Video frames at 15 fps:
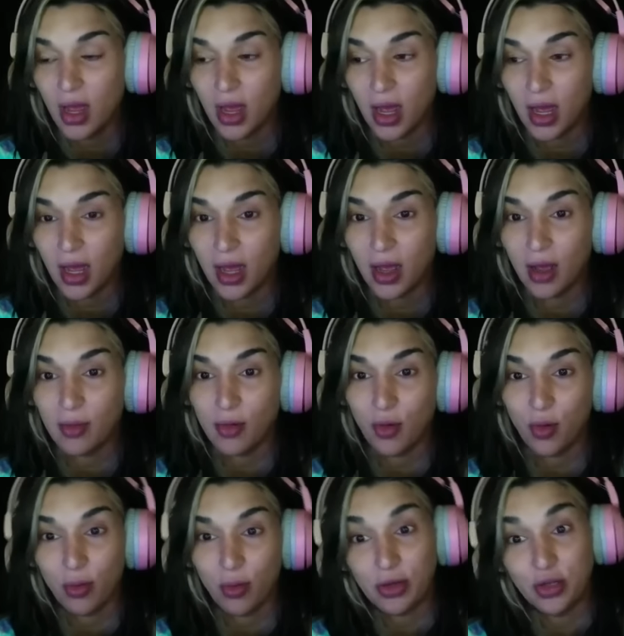I
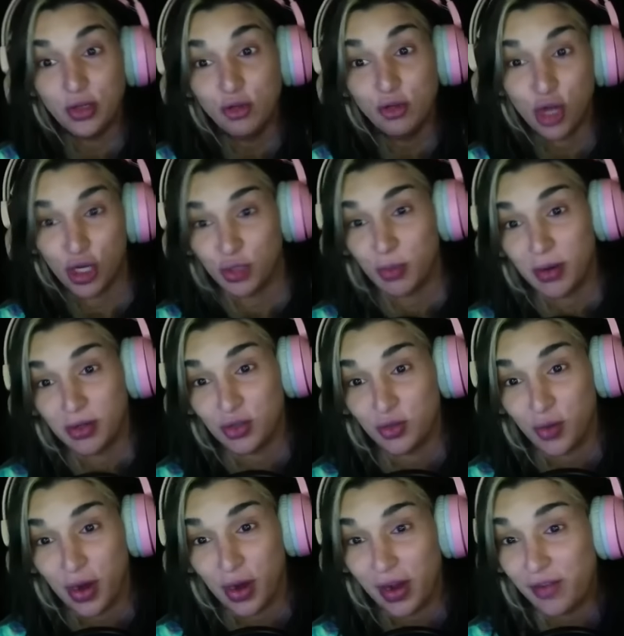don't want to be too
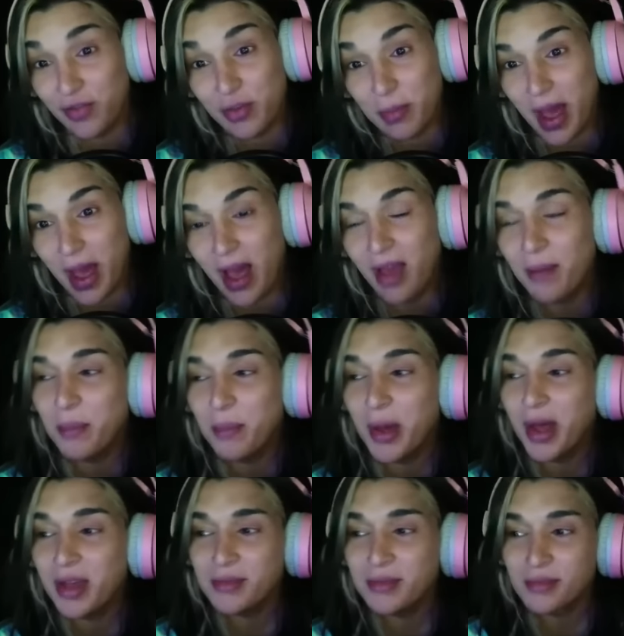judgmental right off the bat,
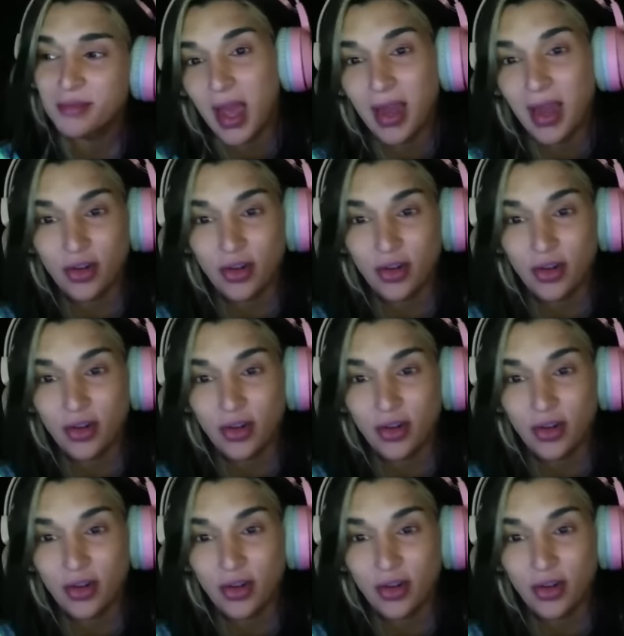but I